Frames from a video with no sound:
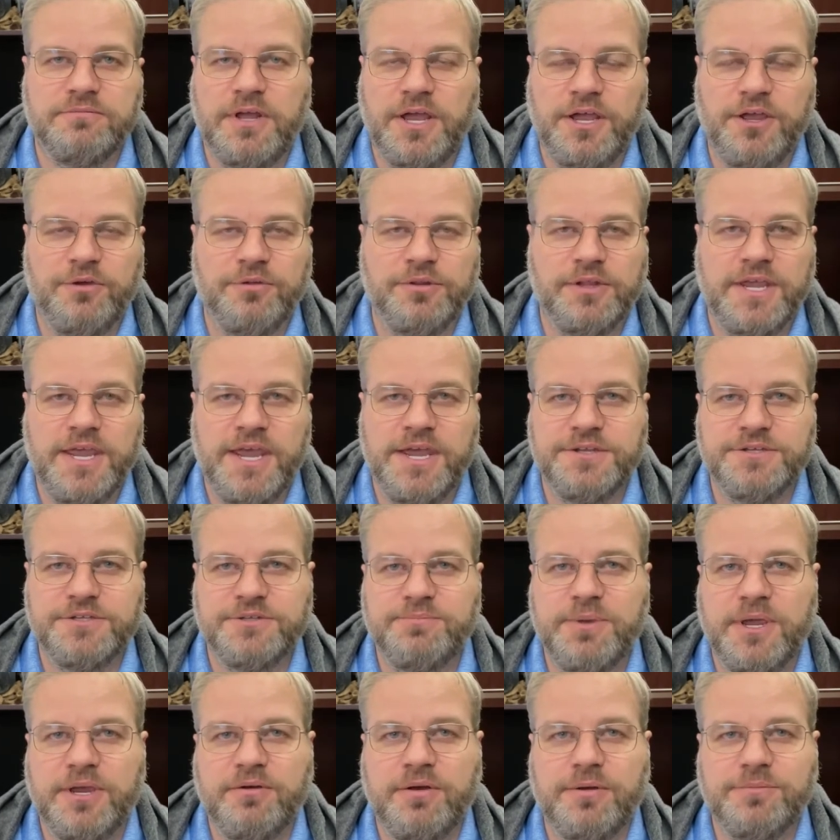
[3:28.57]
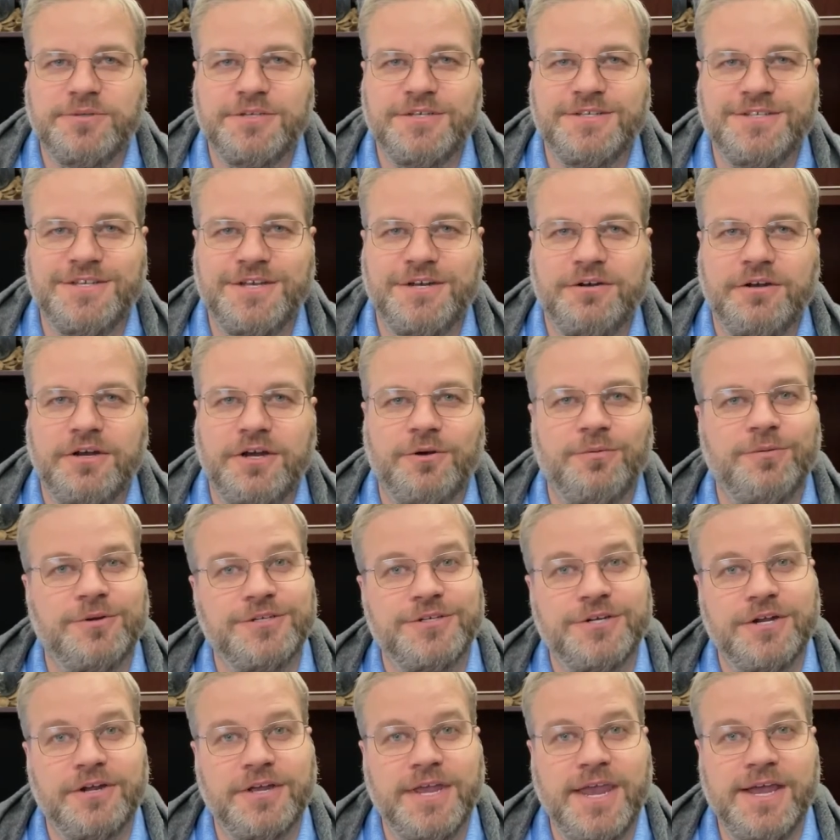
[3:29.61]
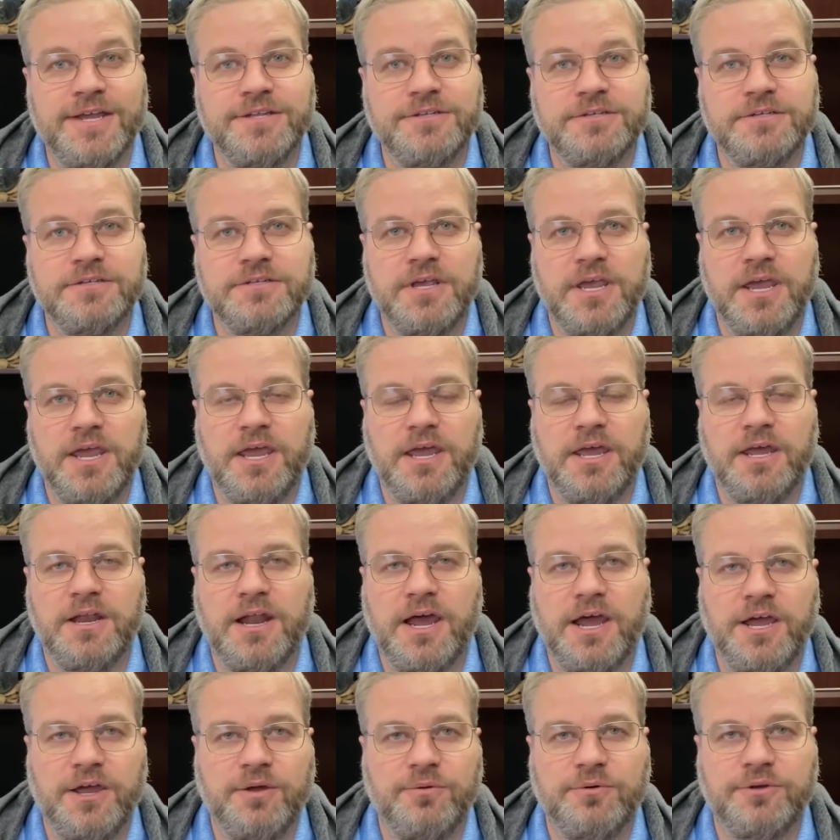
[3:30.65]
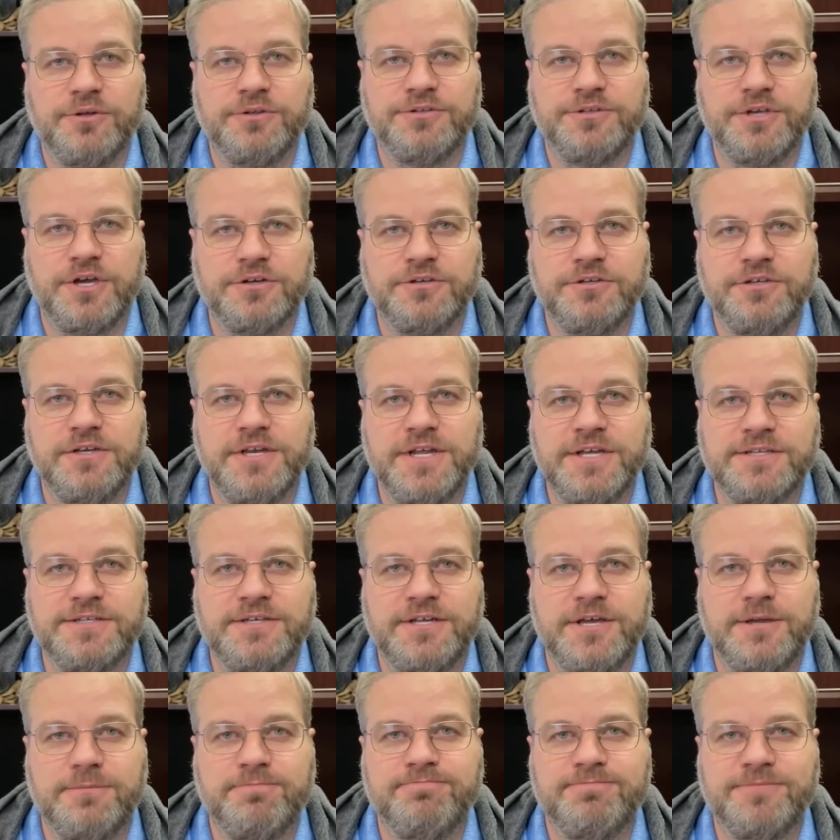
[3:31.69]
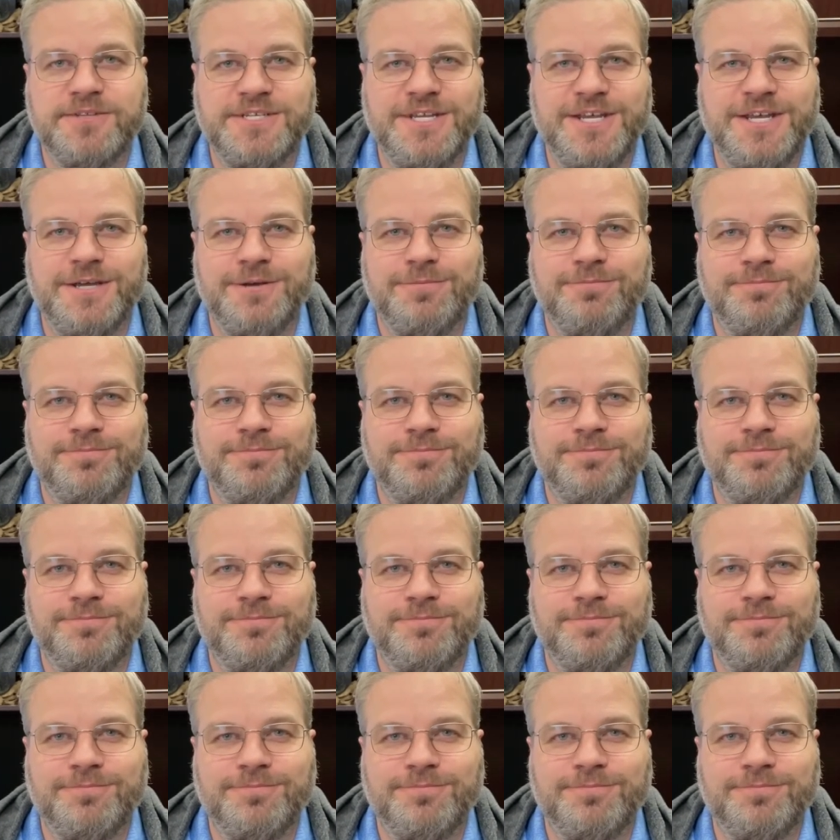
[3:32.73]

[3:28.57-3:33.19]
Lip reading: I own the Kansas Bankruptcy Center here in Wichita, Kansas, and I will talk to you next time. See ya.